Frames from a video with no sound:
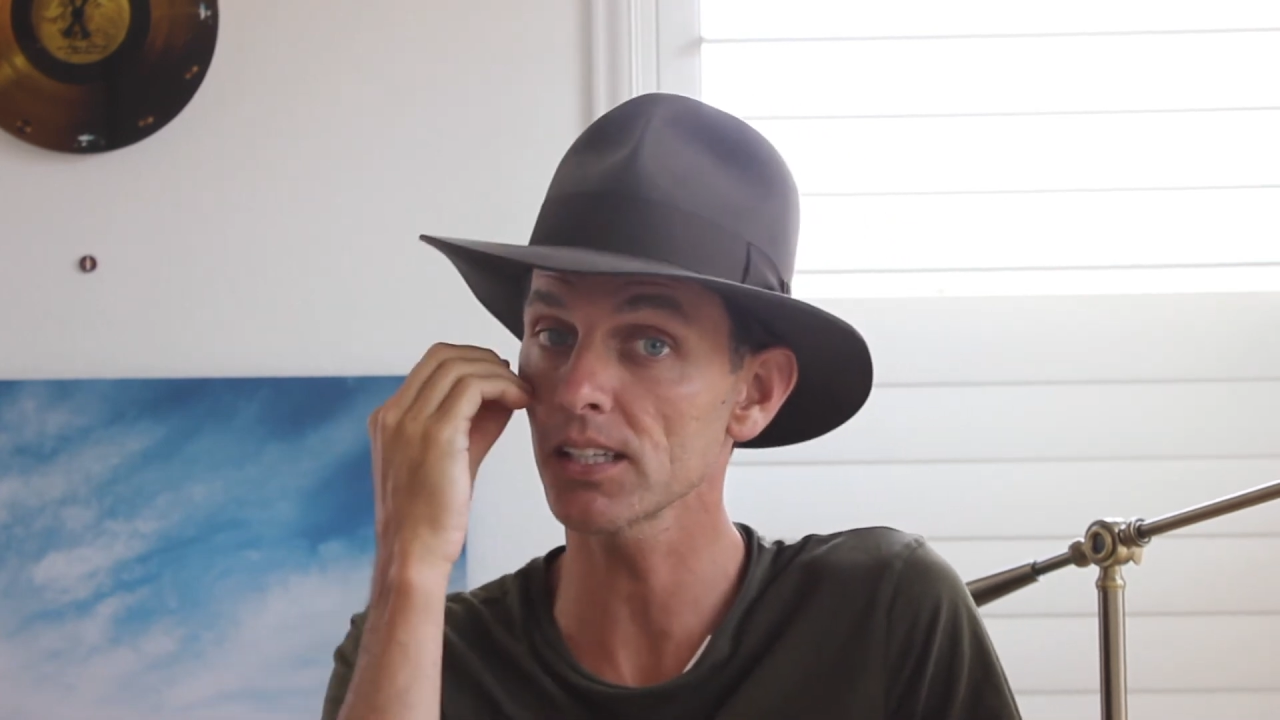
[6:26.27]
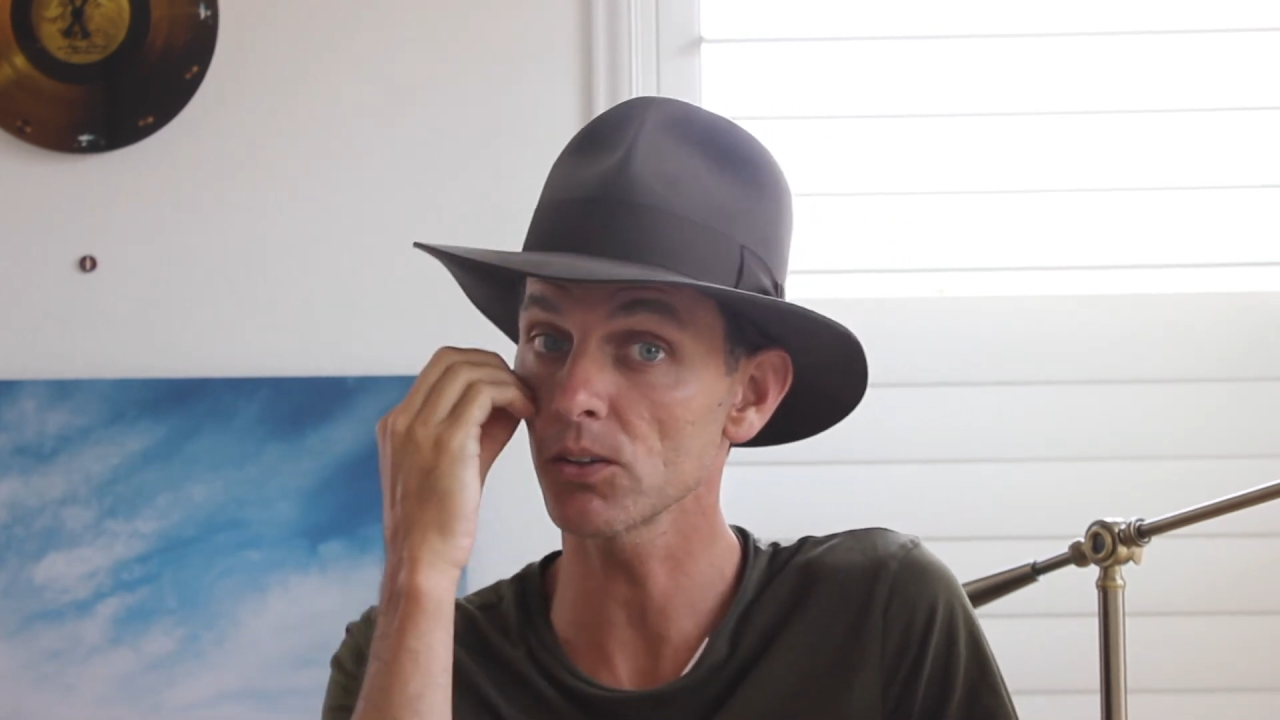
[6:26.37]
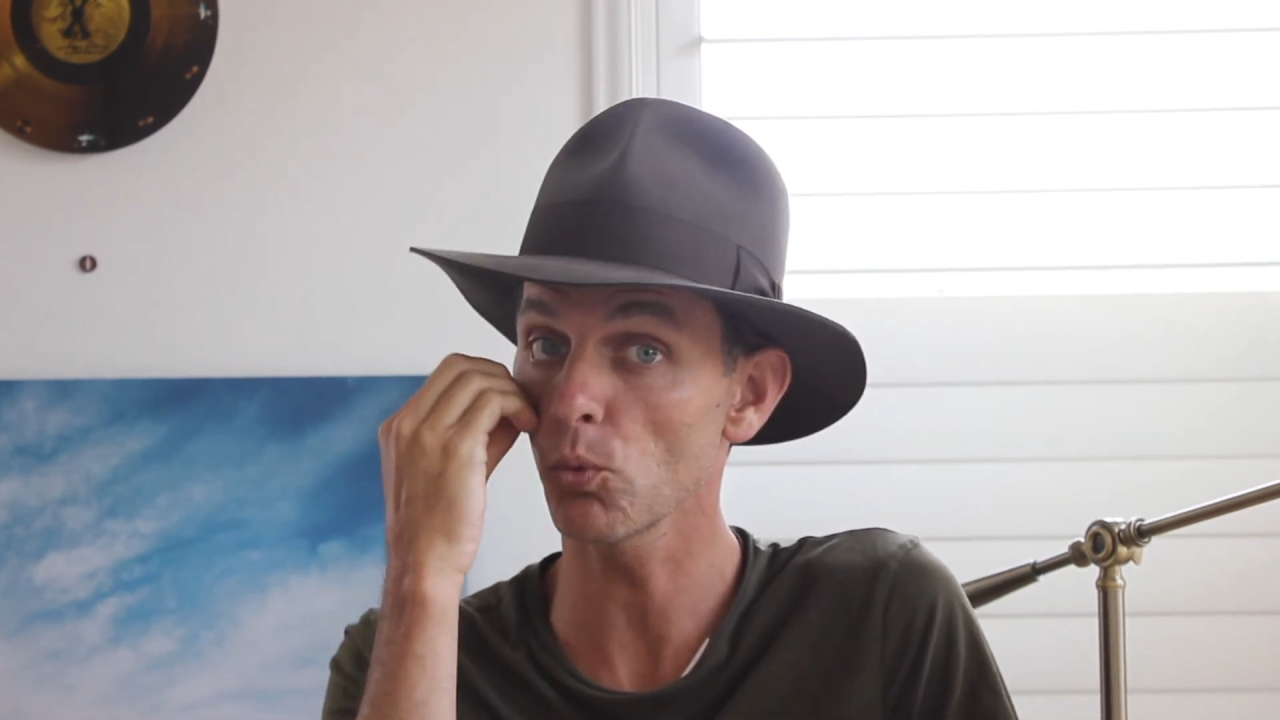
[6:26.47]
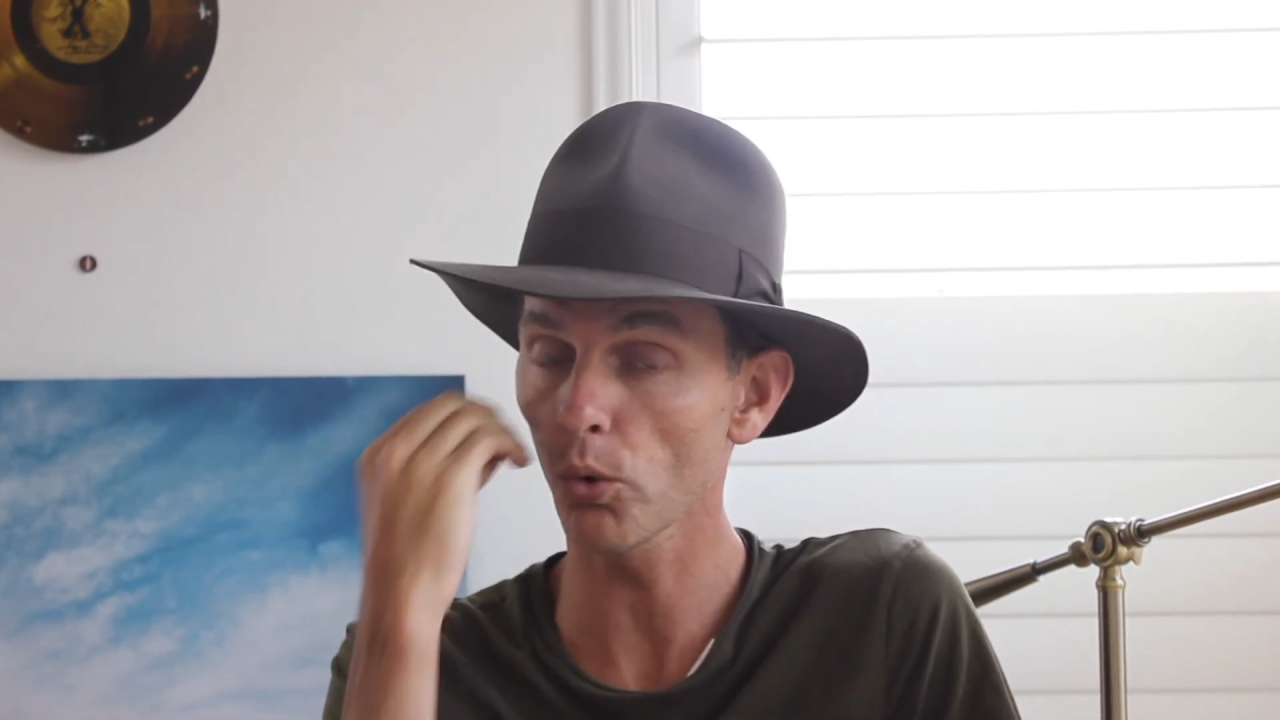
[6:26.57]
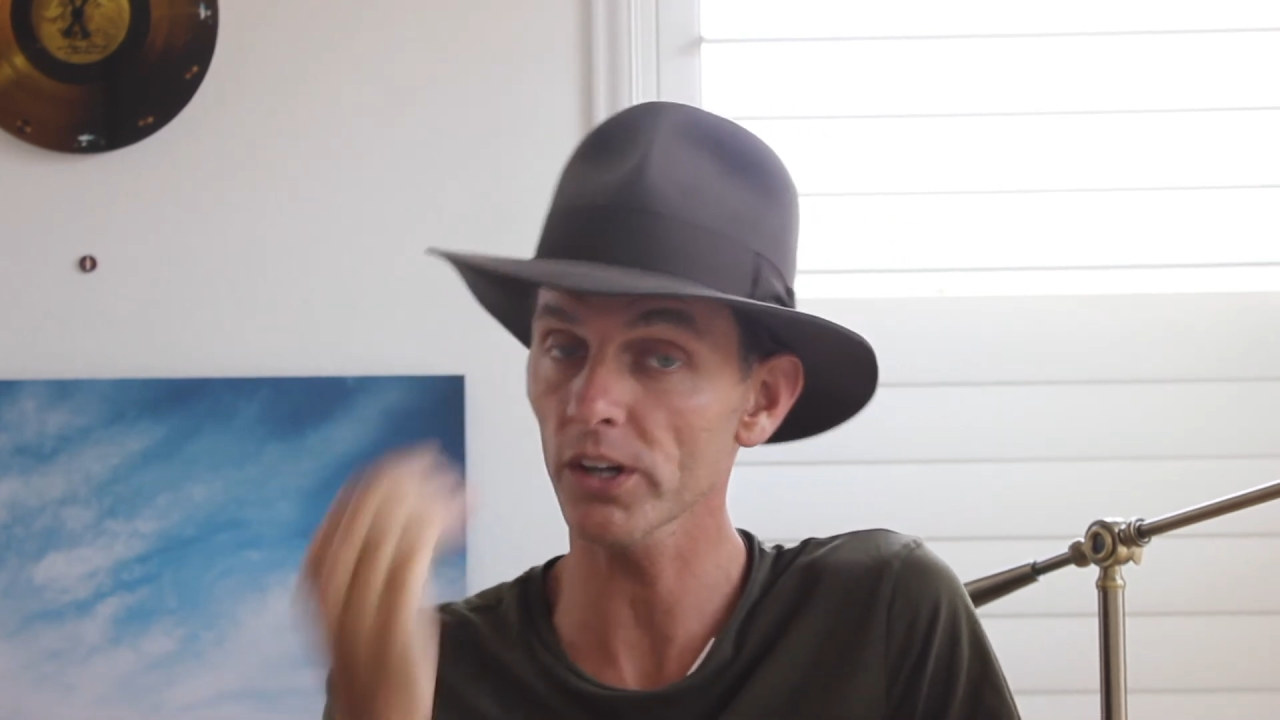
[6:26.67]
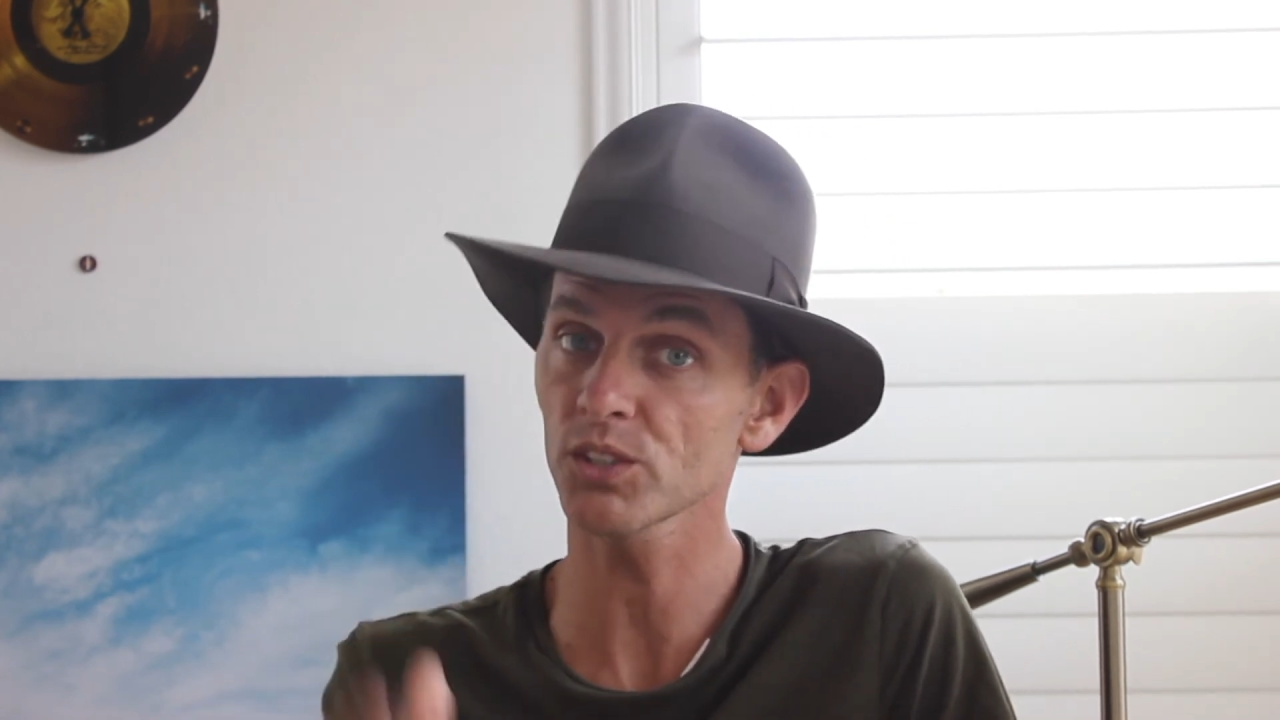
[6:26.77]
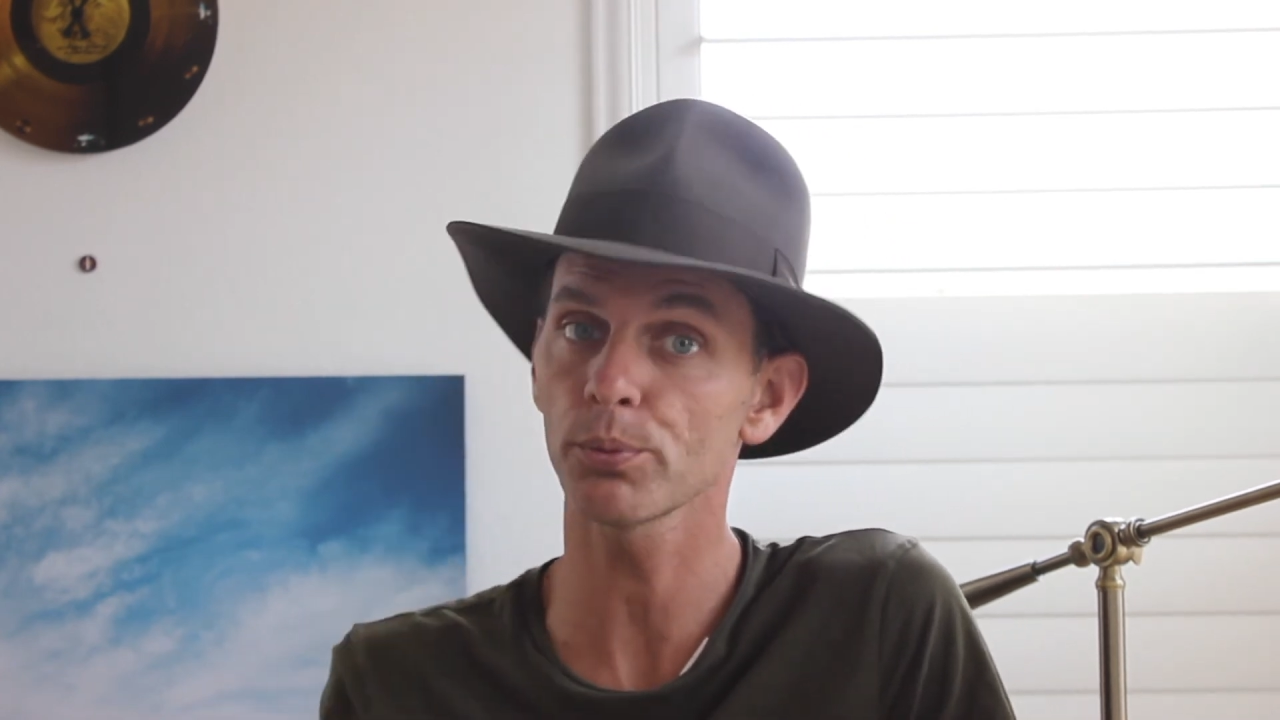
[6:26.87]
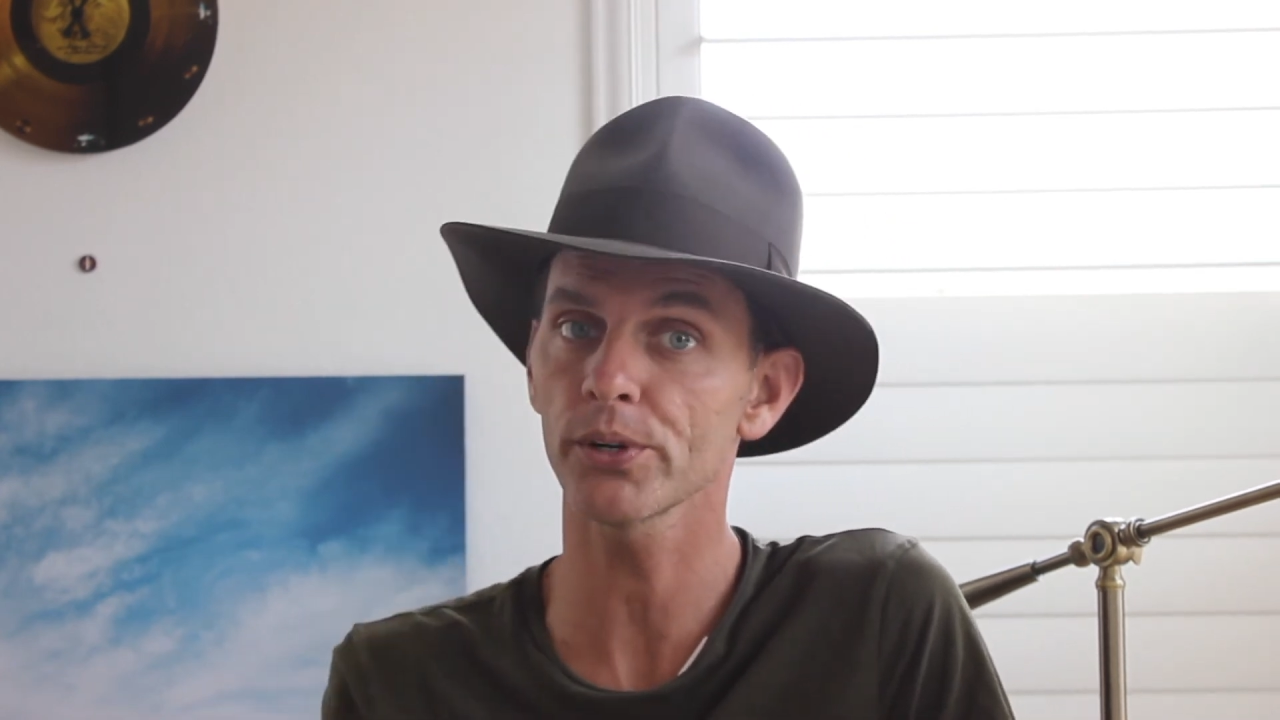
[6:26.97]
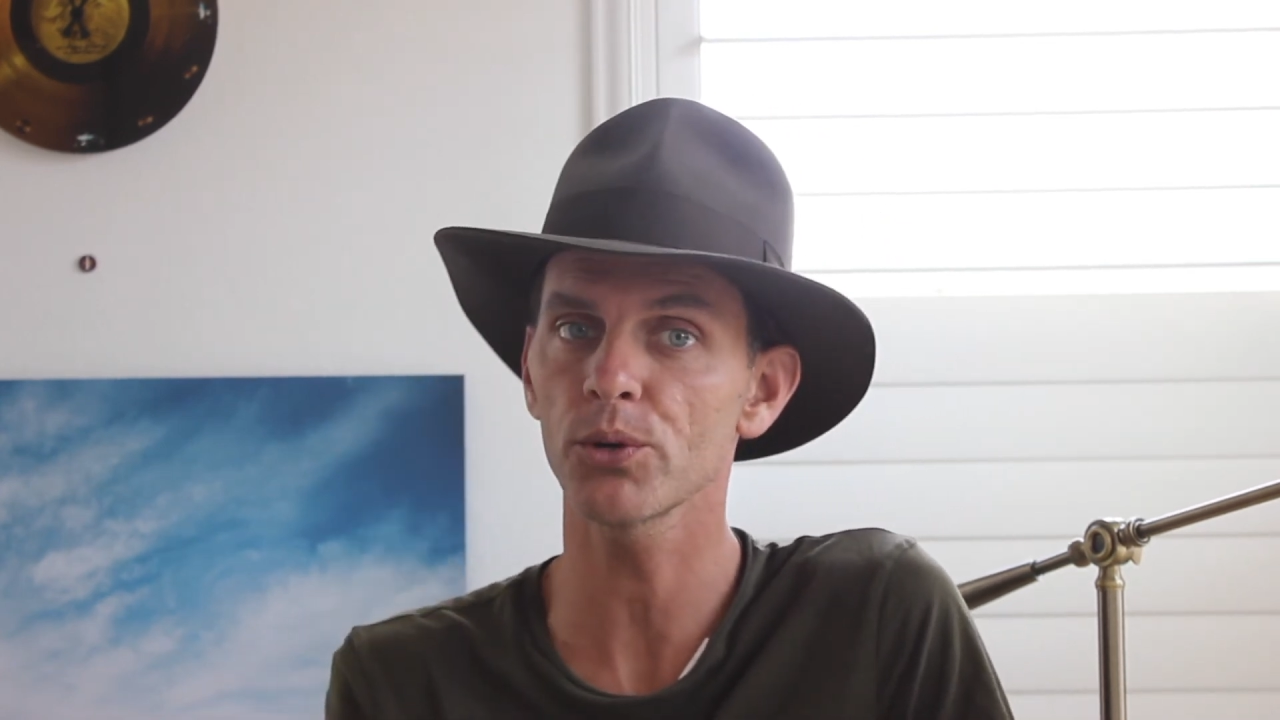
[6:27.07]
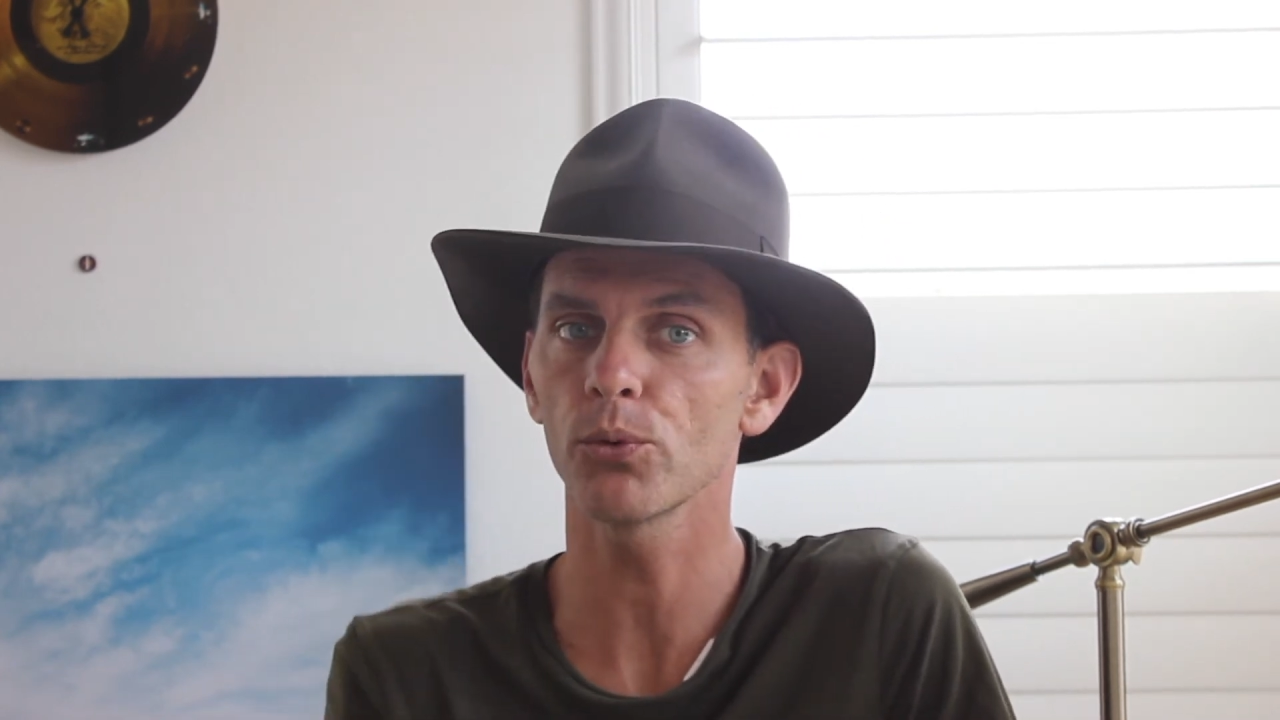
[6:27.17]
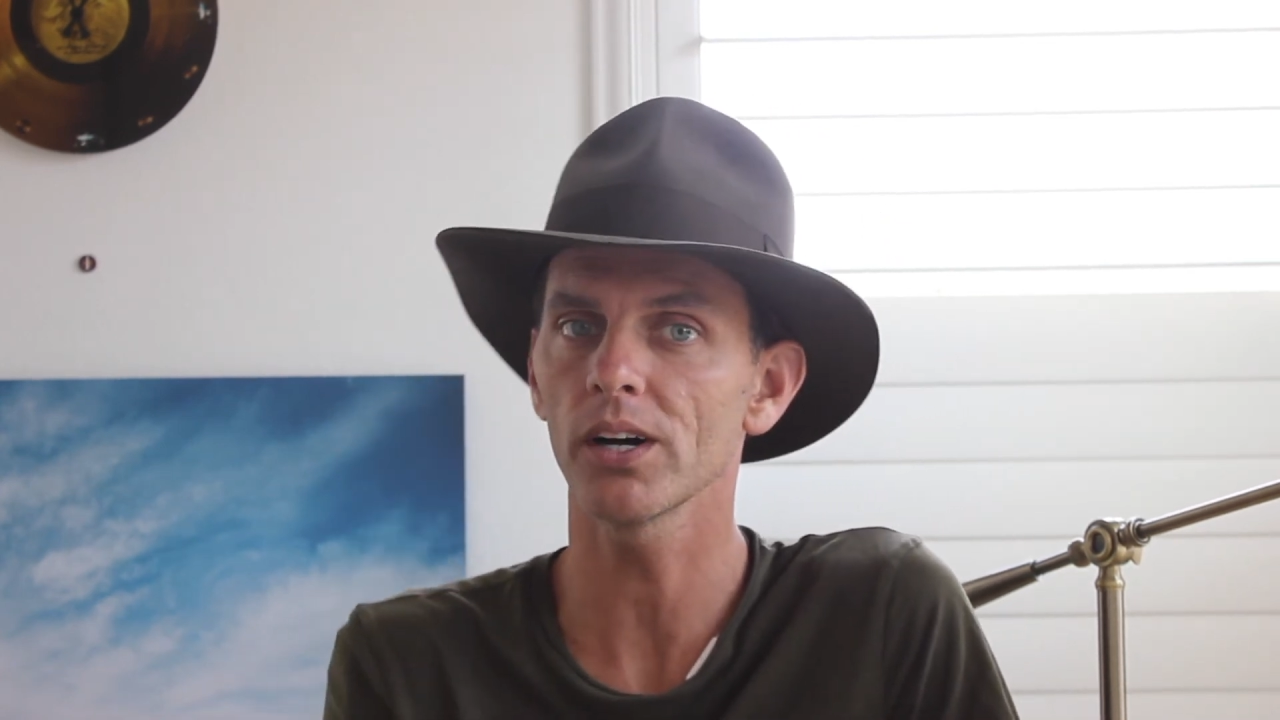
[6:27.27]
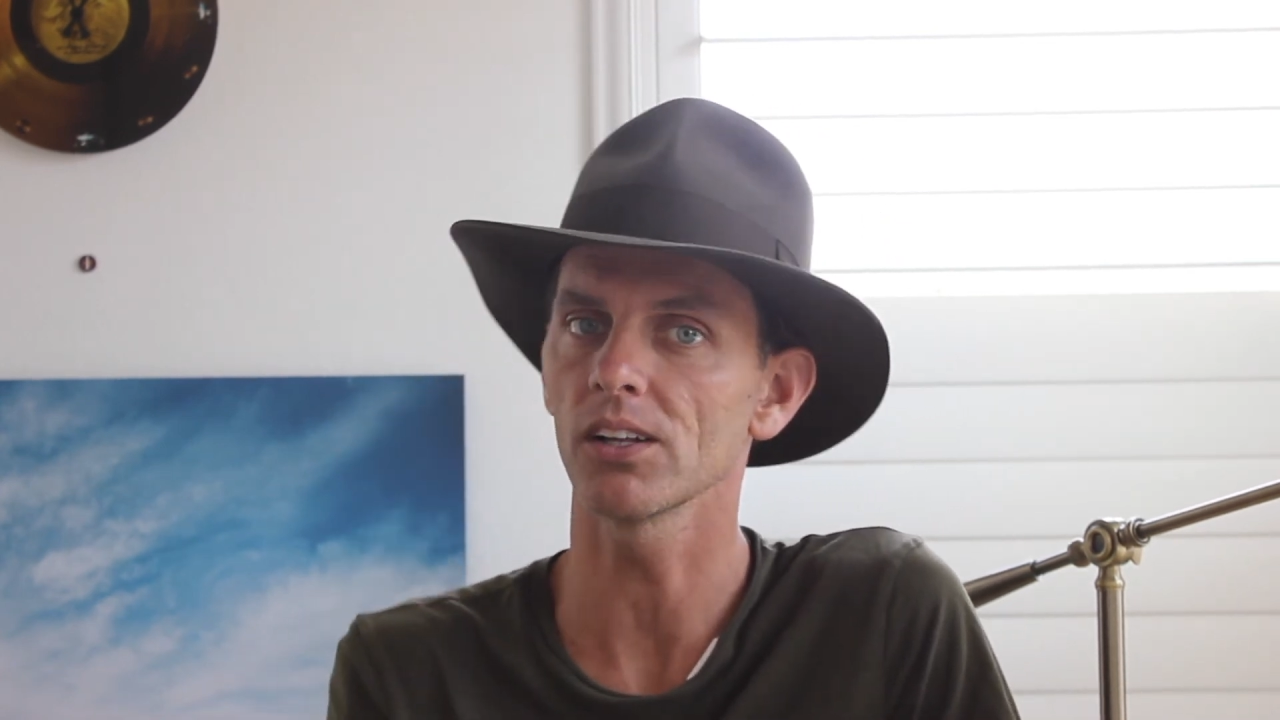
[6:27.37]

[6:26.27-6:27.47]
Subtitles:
worked pretty well.